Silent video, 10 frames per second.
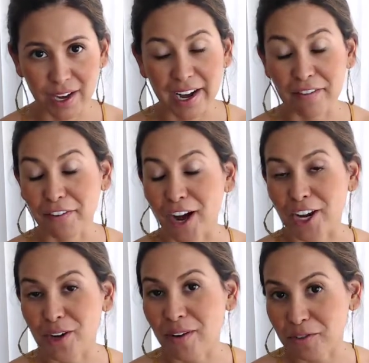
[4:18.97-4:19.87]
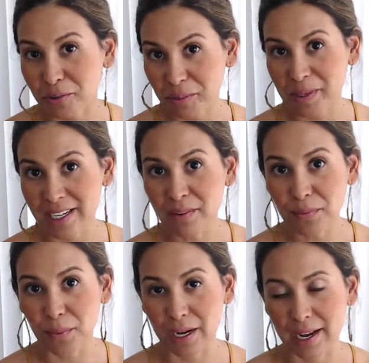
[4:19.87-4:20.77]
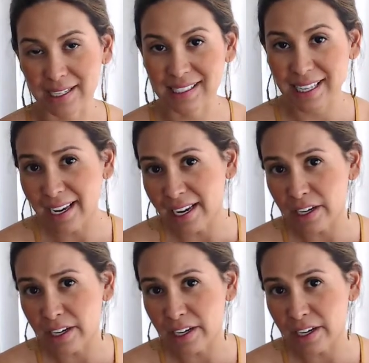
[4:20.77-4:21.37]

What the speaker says: And I forgot, you have to repeat what I say.